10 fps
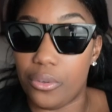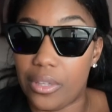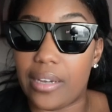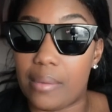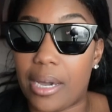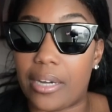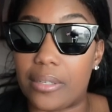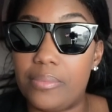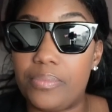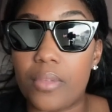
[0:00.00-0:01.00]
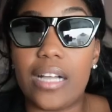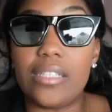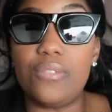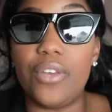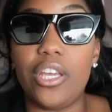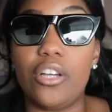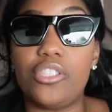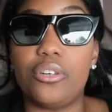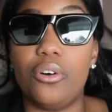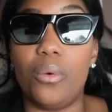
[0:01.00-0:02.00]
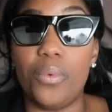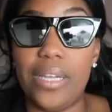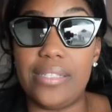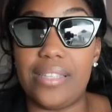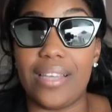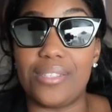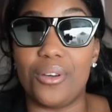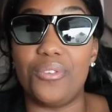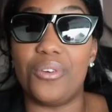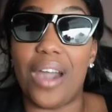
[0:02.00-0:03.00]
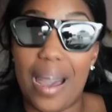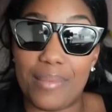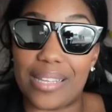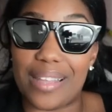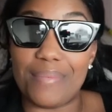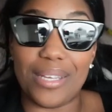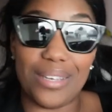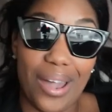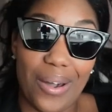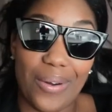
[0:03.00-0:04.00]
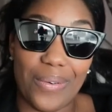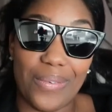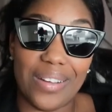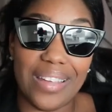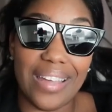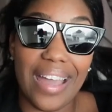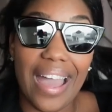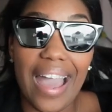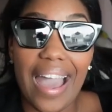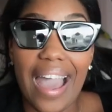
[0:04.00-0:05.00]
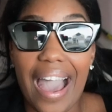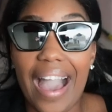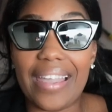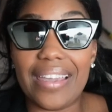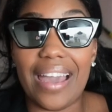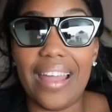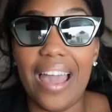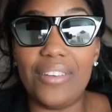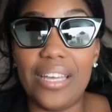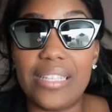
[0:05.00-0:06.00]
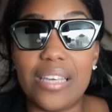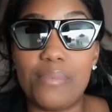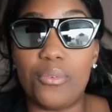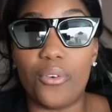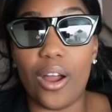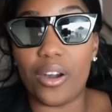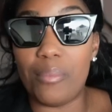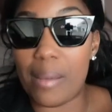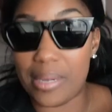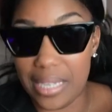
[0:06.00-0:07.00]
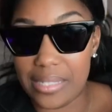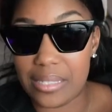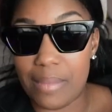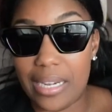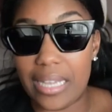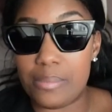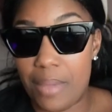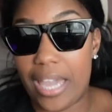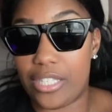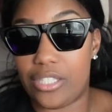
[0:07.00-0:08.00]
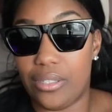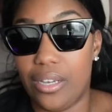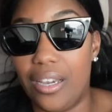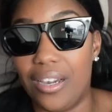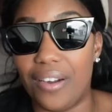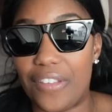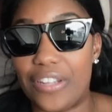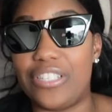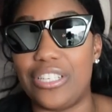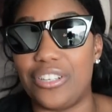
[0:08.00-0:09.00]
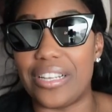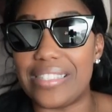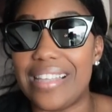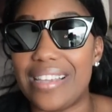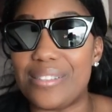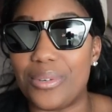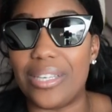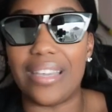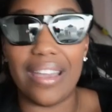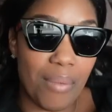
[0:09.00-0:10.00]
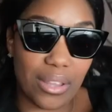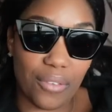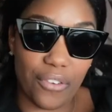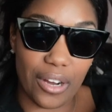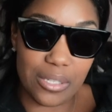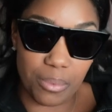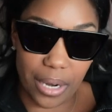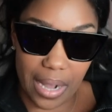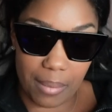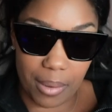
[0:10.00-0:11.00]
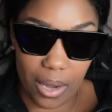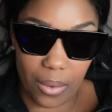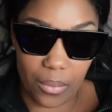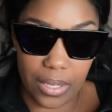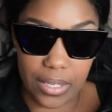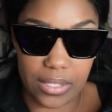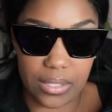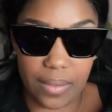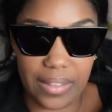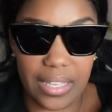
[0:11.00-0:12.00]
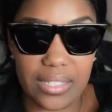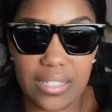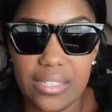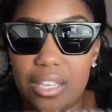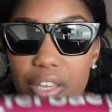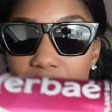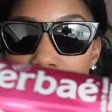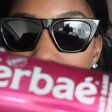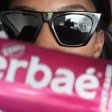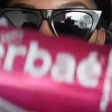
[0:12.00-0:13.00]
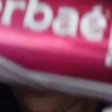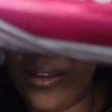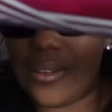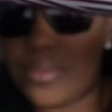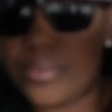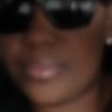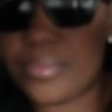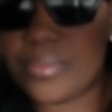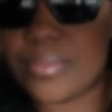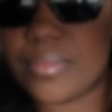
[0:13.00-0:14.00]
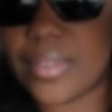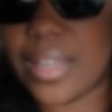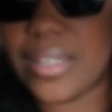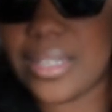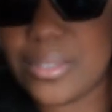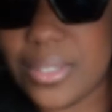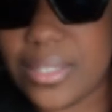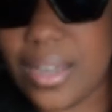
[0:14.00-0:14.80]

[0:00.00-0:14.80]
you think about them, because this video should go up Wednesday. So if you comment and let me know, I can kind of have a heads up before I go buy my next batch of energy drinks next week. But the first brand I bought was, I think it's, is it Yerba? I think that's what it's